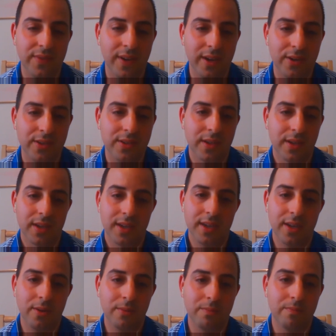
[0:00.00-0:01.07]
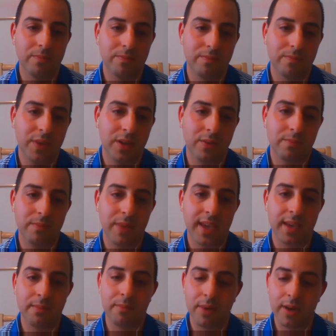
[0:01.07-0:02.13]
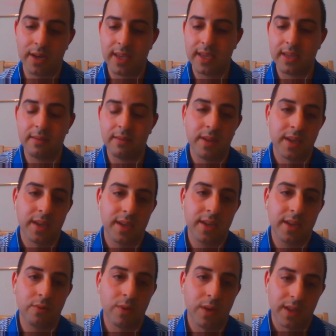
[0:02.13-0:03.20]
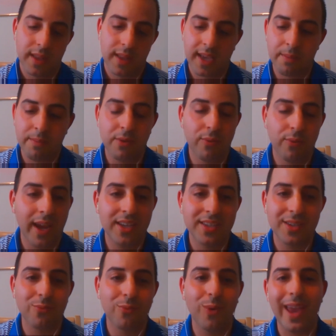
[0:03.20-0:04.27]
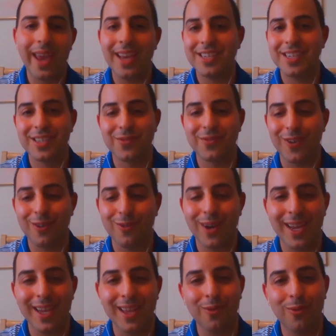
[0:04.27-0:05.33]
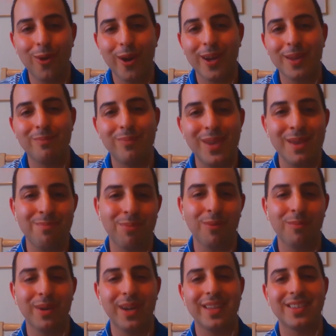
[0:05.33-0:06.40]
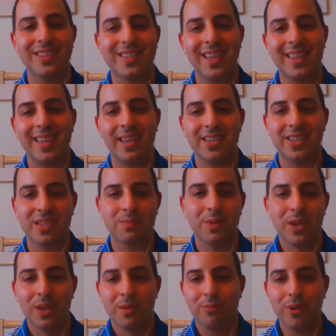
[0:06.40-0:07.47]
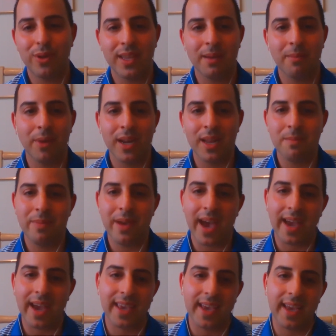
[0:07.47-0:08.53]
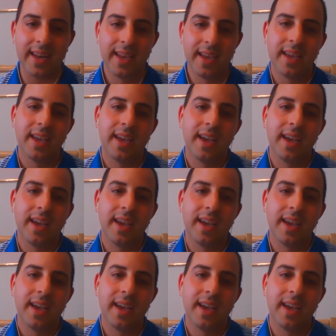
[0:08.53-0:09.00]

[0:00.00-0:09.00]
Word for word: as far as you know you know making money and you know they could be raising wages for regular working people but instead they're just putting their money back in